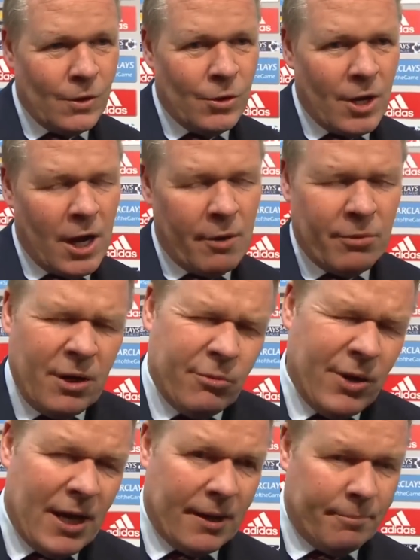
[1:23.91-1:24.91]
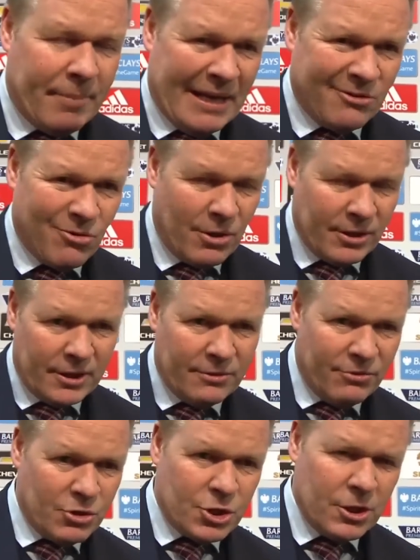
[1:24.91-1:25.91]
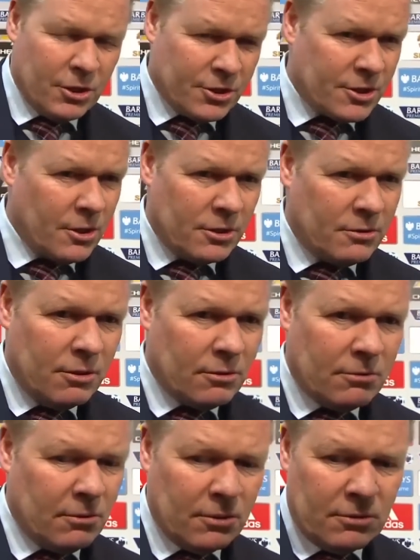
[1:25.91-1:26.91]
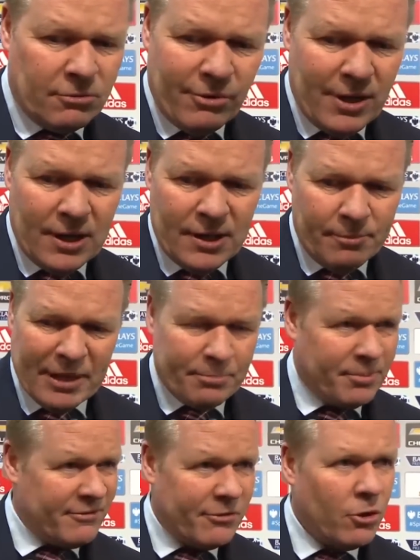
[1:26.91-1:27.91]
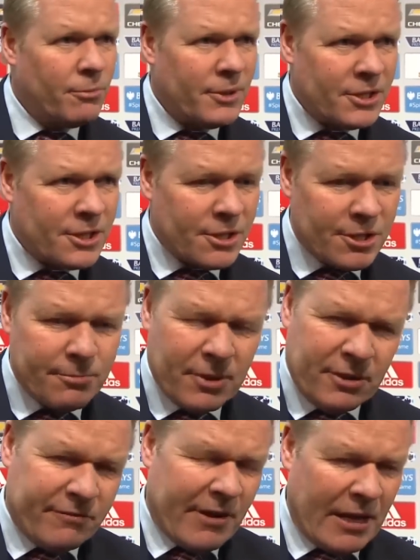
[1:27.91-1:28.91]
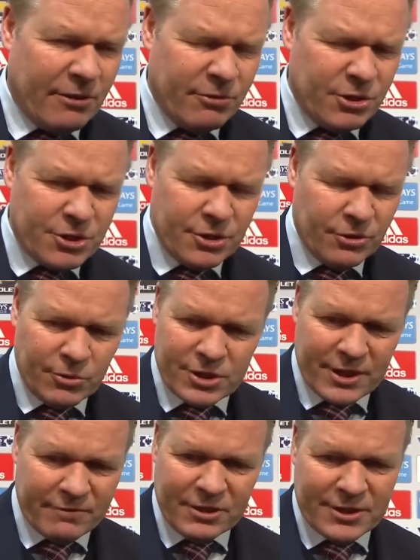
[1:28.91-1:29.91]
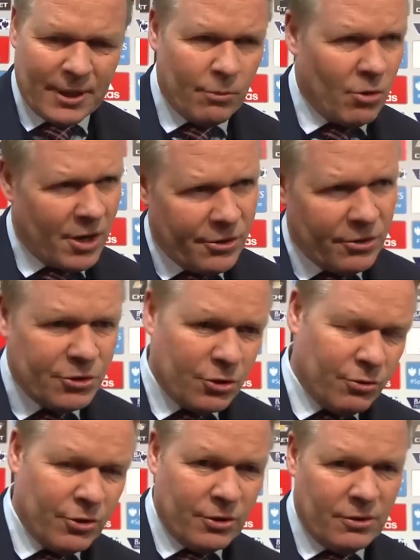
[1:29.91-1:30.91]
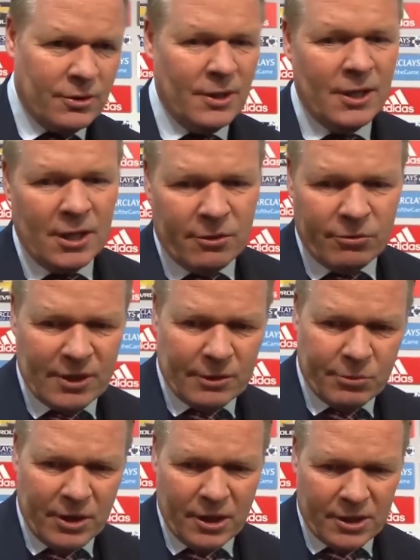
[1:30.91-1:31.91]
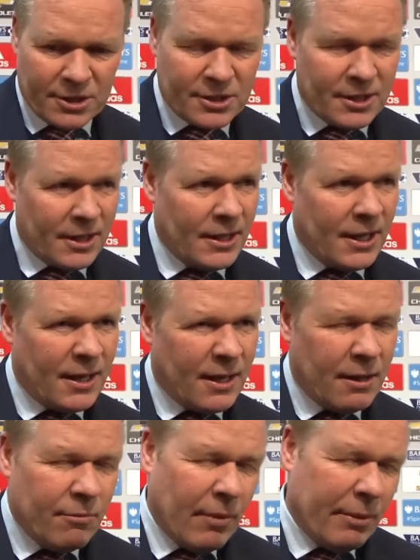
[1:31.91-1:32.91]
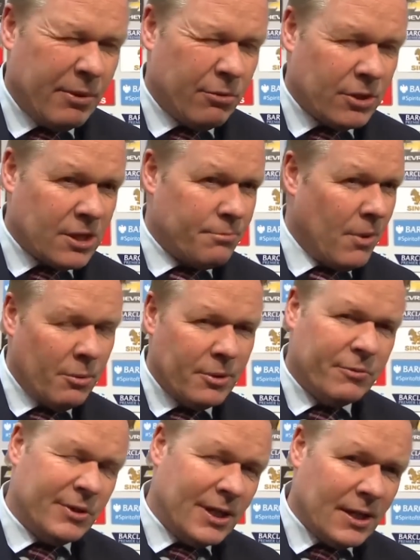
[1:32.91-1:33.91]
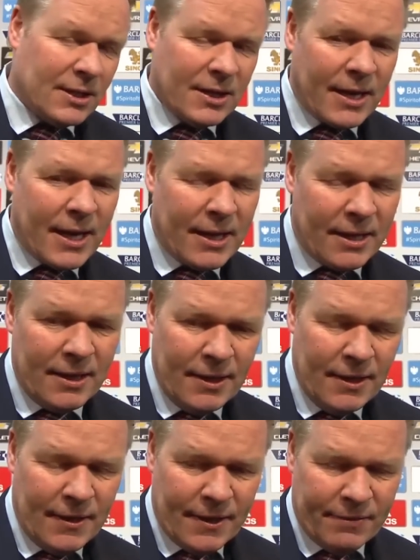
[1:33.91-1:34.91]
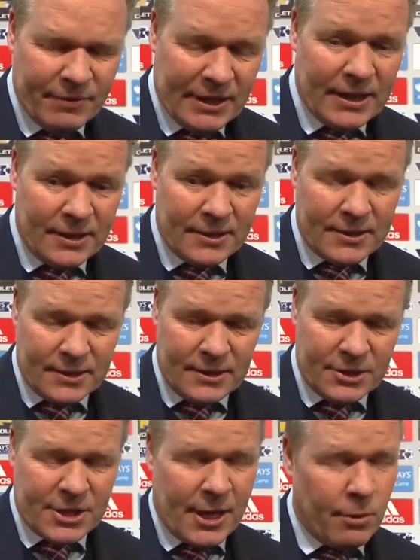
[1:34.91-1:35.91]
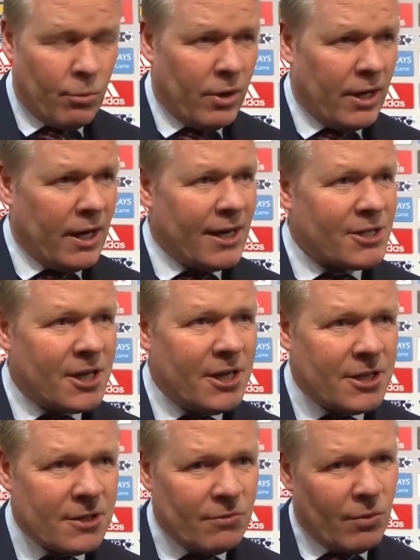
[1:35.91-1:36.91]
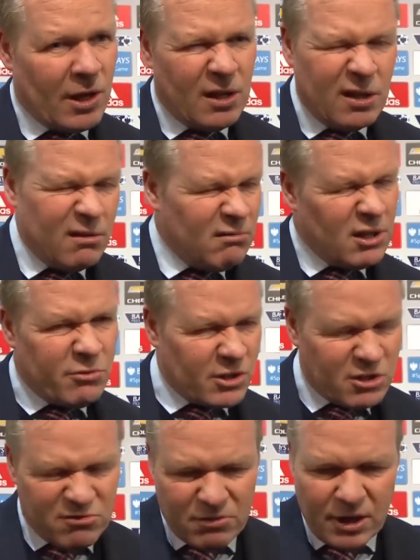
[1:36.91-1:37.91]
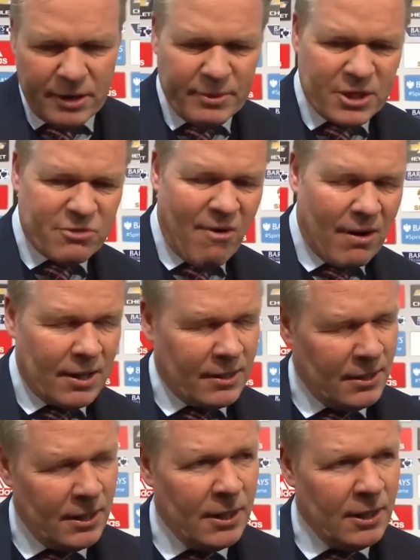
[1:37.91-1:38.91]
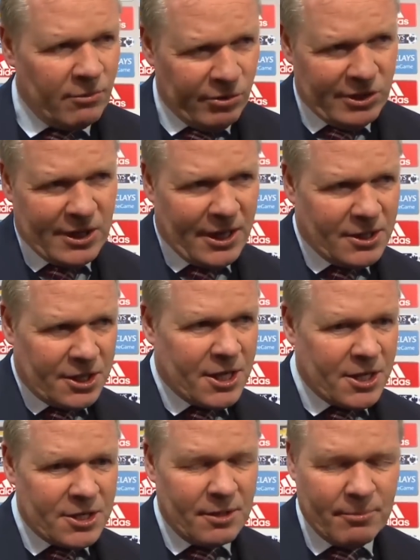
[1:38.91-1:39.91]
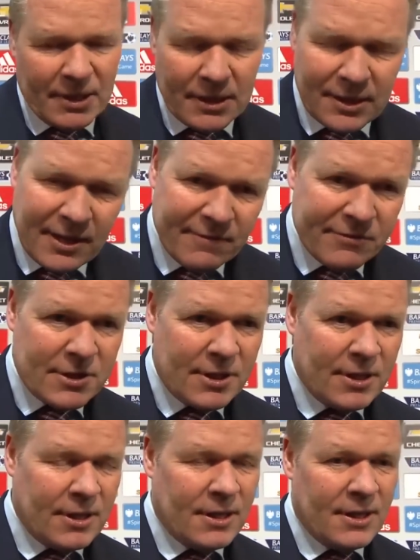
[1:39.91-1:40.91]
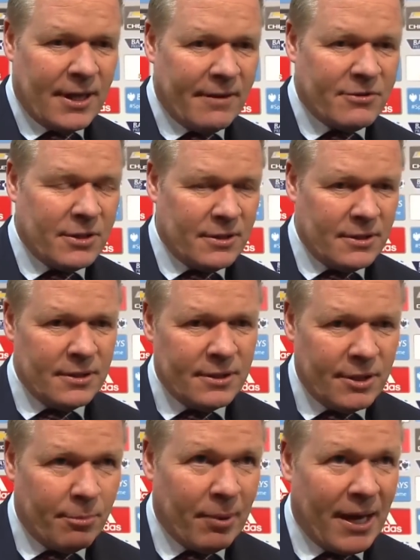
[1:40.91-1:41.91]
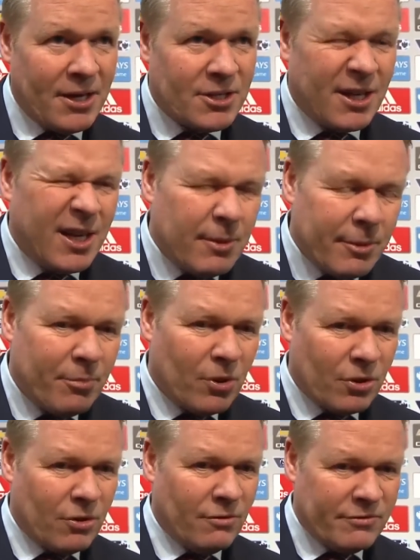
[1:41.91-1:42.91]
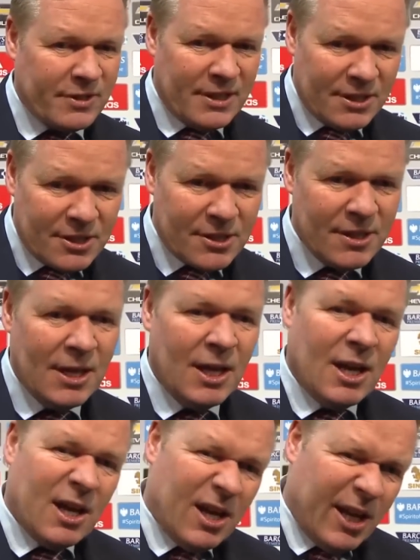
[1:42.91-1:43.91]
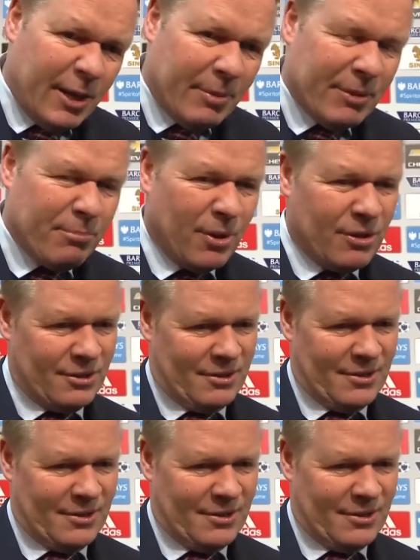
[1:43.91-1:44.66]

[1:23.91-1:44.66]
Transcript: Yeah, well, we had a bad running results, not not not really bad performances, but the final result was every time 1-0, 2-0 that we lost, and and then maybe there was a moment. We did it again uh, we did it uh, the same way last season when it was a little bit struggling. We changed the system, and that gives uh, gives the, the players a little bit more confidence, a little bit more